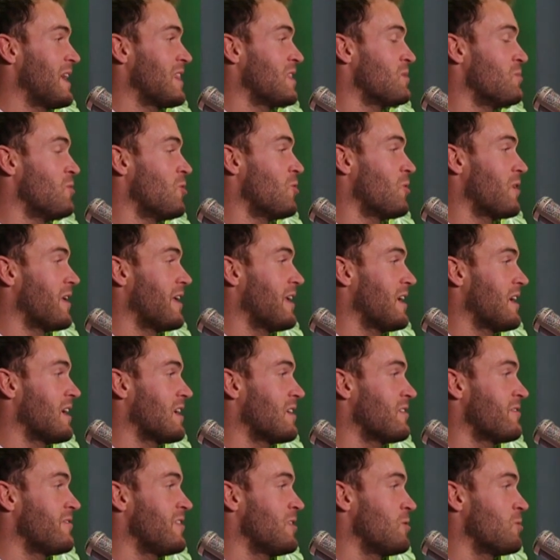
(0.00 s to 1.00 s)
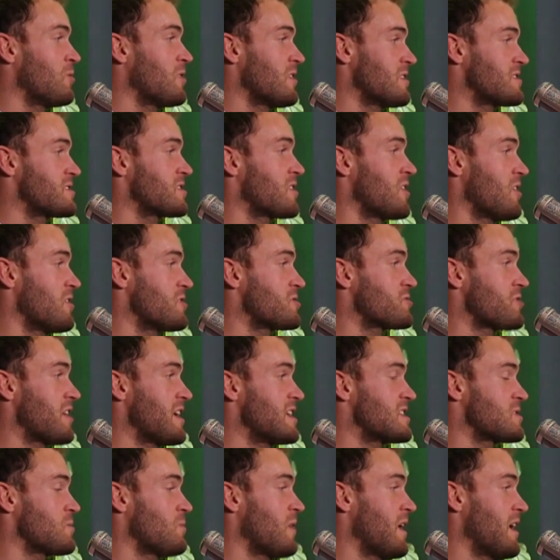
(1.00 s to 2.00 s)
in the morning and feel good to go
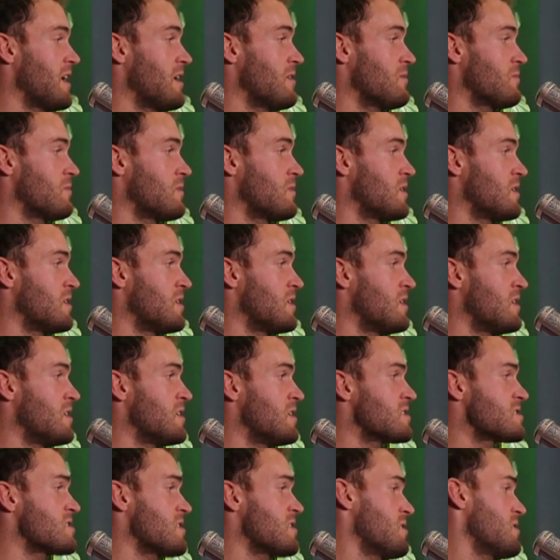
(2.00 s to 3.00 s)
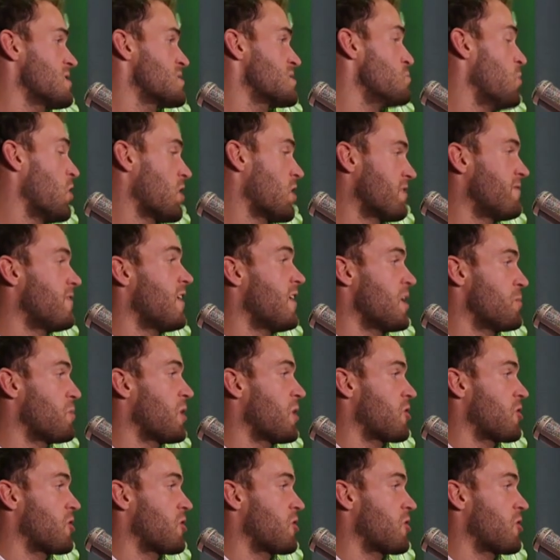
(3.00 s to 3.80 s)
straight away. Yeah. So it's modified